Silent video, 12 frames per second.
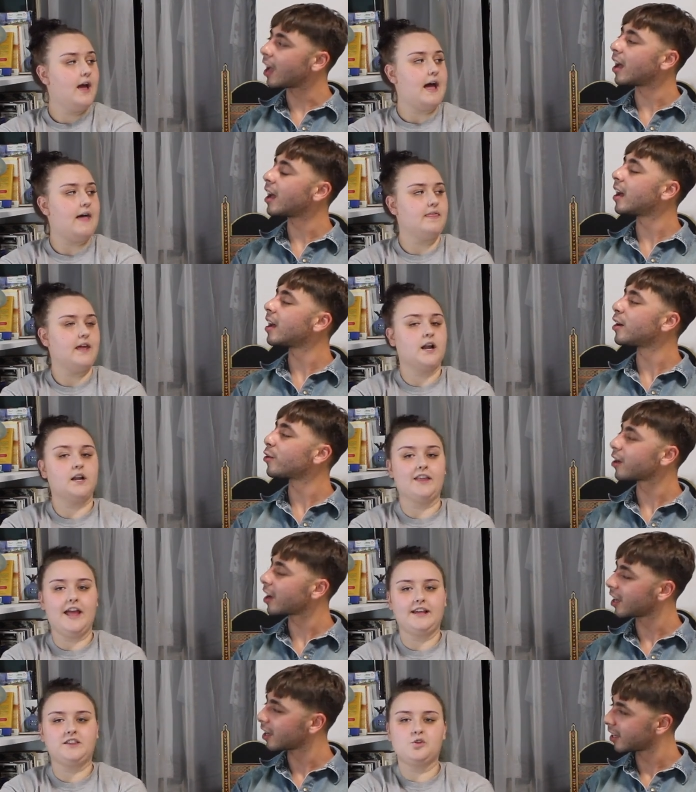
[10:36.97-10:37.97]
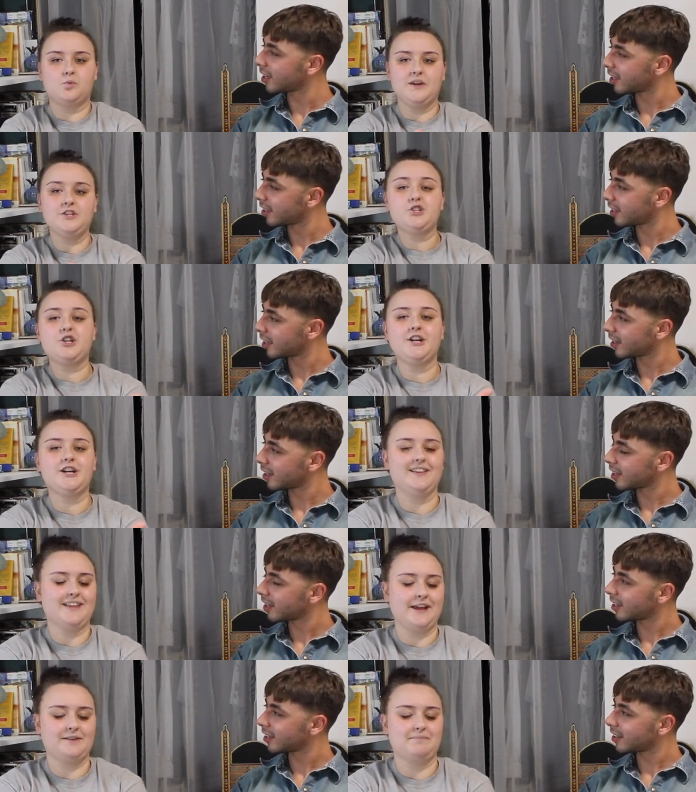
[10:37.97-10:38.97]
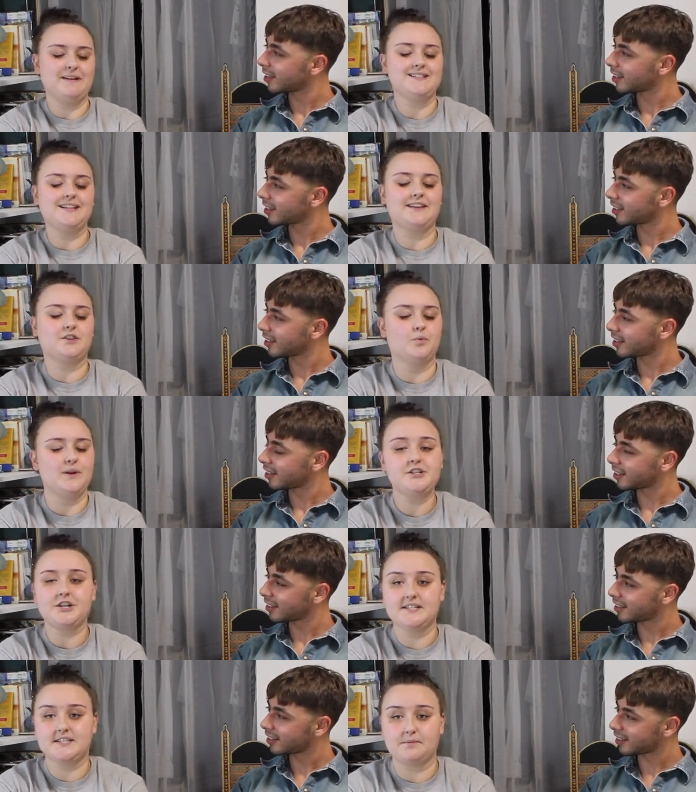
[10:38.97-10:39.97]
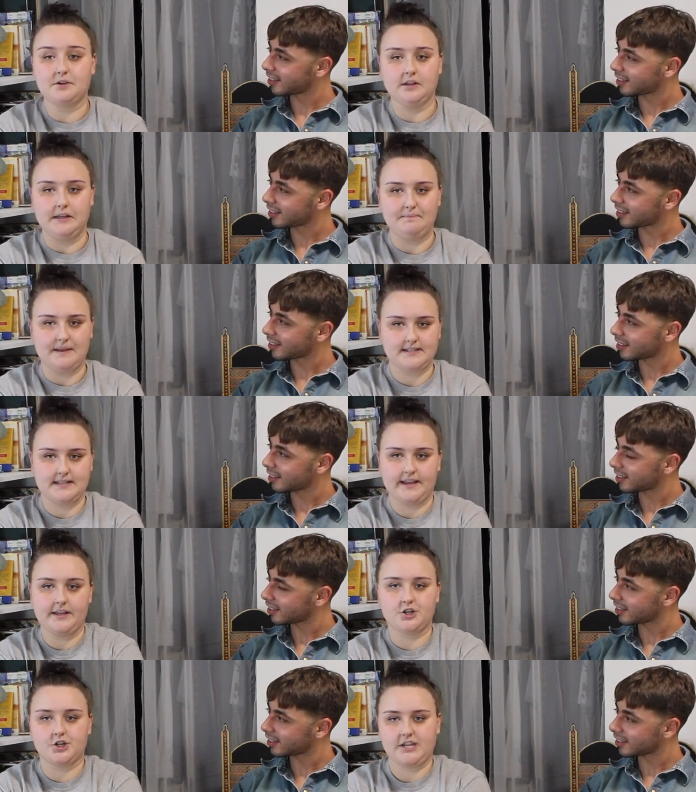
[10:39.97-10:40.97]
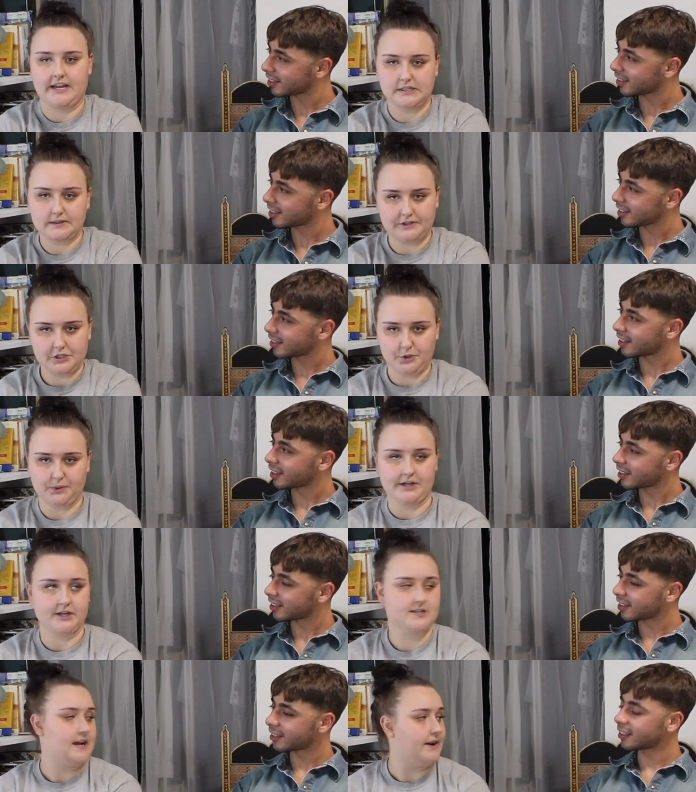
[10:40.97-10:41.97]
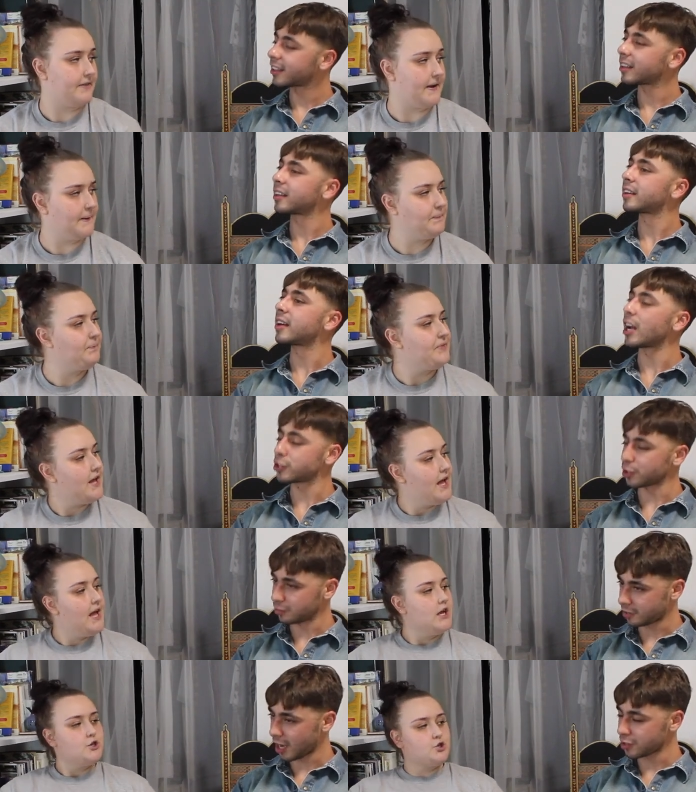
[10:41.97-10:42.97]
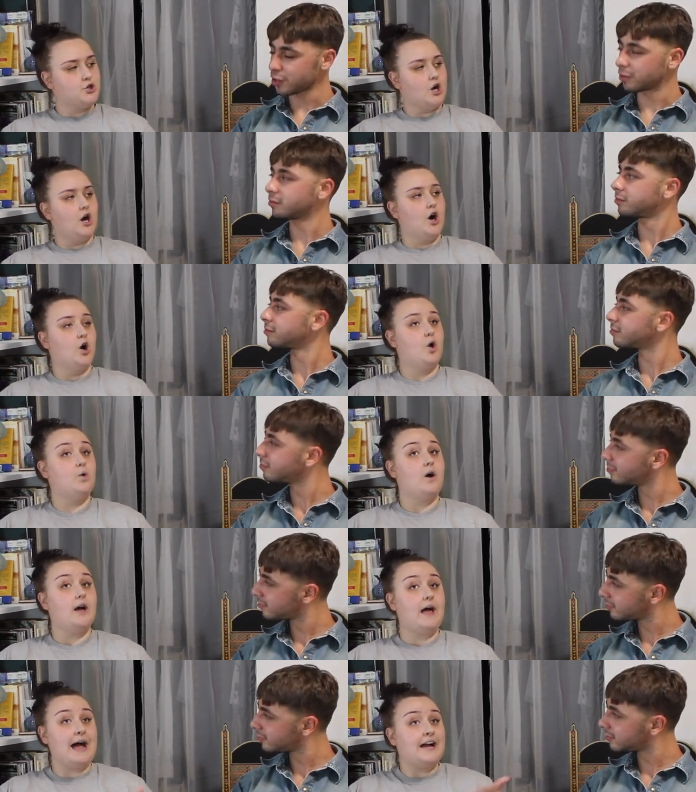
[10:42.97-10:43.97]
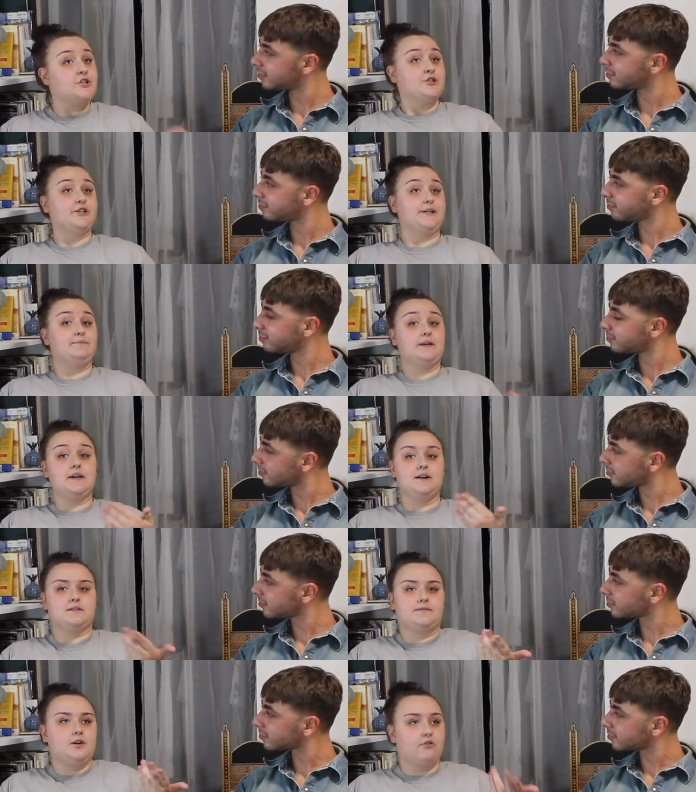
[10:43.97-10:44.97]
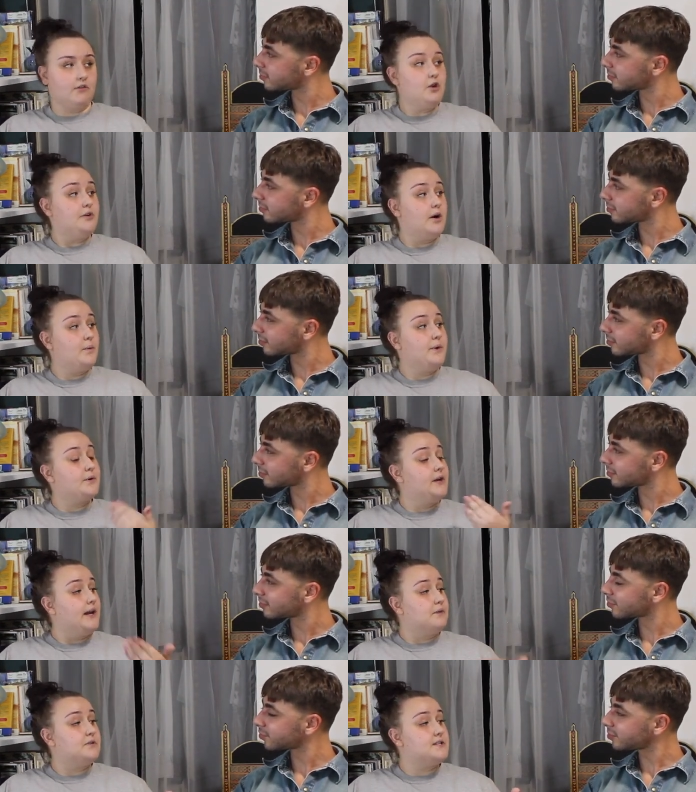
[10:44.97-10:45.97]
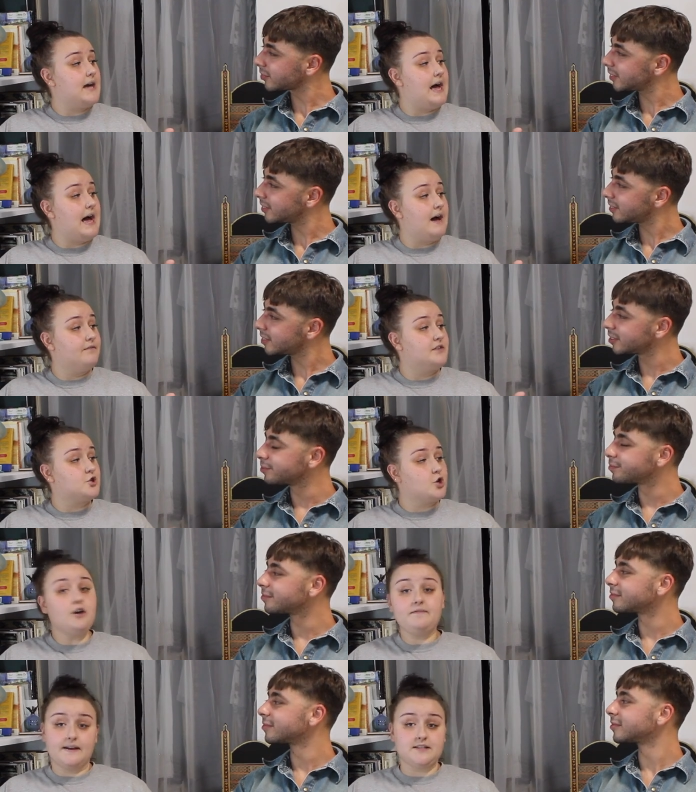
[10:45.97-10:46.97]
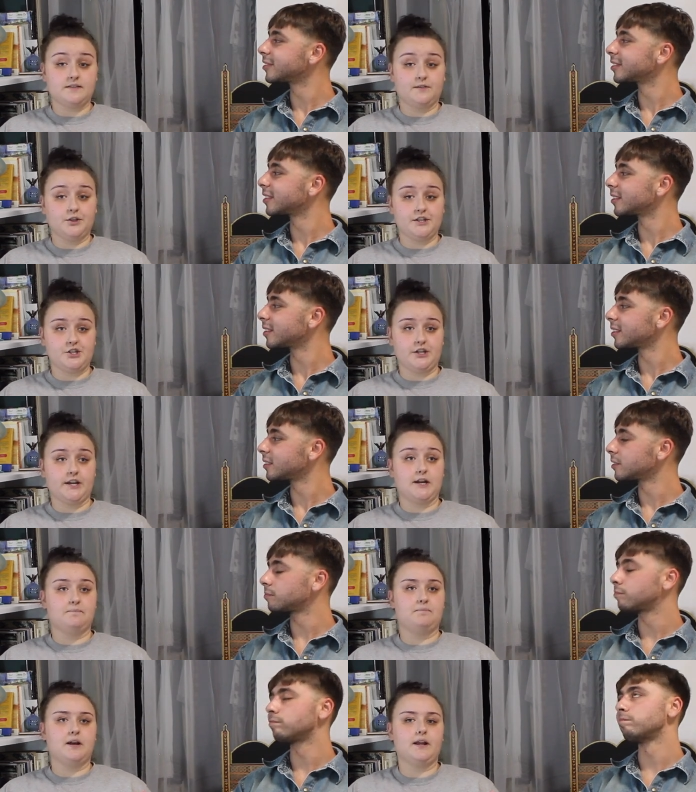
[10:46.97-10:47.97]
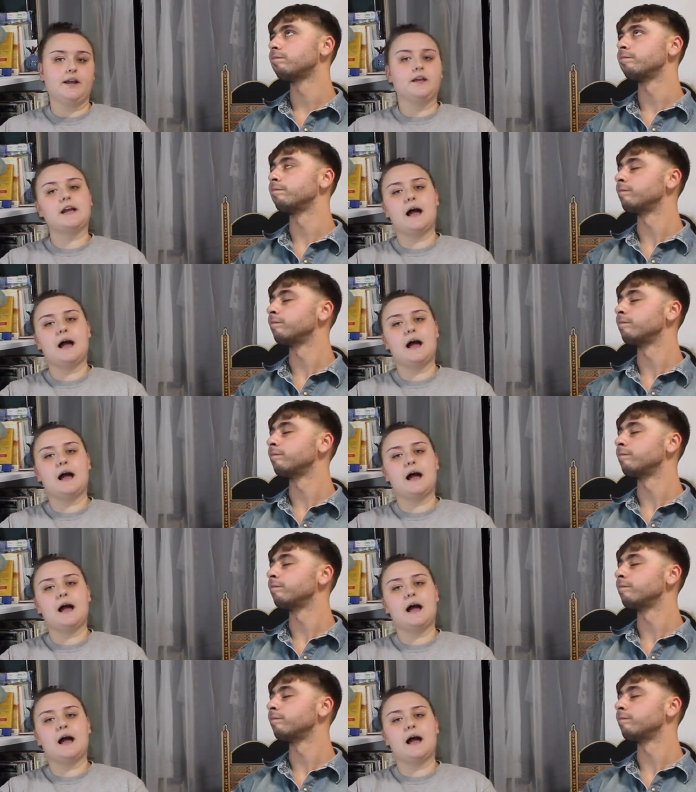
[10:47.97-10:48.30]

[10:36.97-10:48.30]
Speaker 1: oh, and they're okay. like the winter like basically the winter and summer olympics they interchange every two years kind of thing
Speaker 2: gotcha gotcha
Speaker 1: so actually because of corona we weren't able to have the song festival this year but it